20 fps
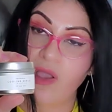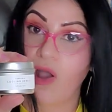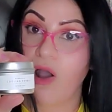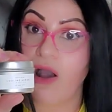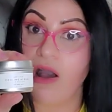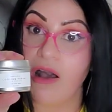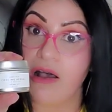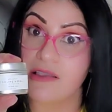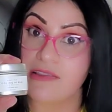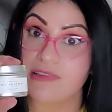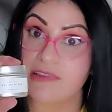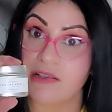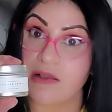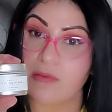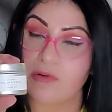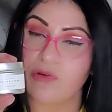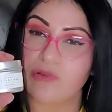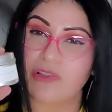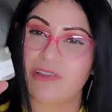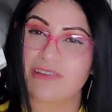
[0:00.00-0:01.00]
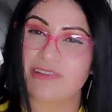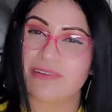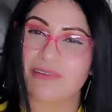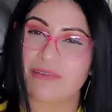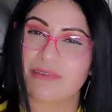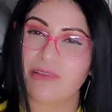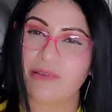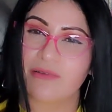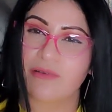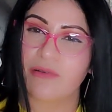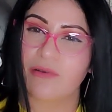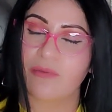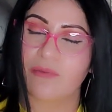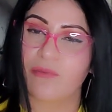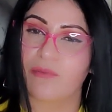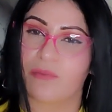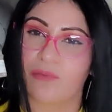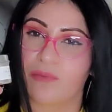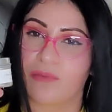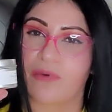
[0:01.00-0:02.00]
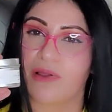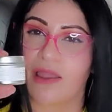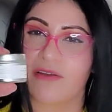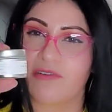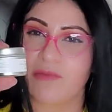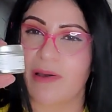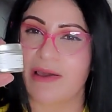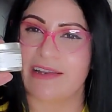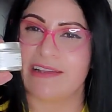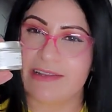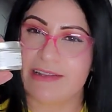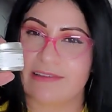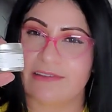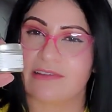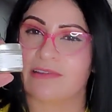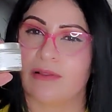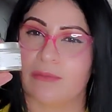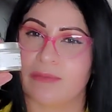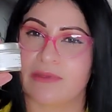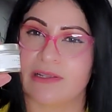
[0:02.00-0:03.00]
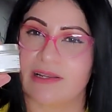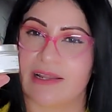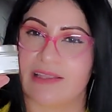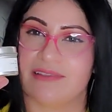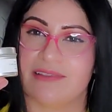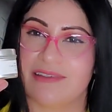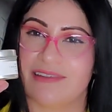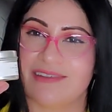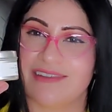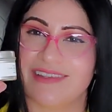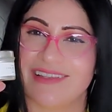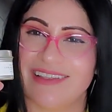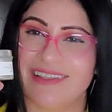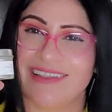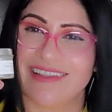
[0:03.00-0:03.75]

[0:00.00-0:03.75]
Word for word: Awesome. Who doesn't? Everybody needs something like this.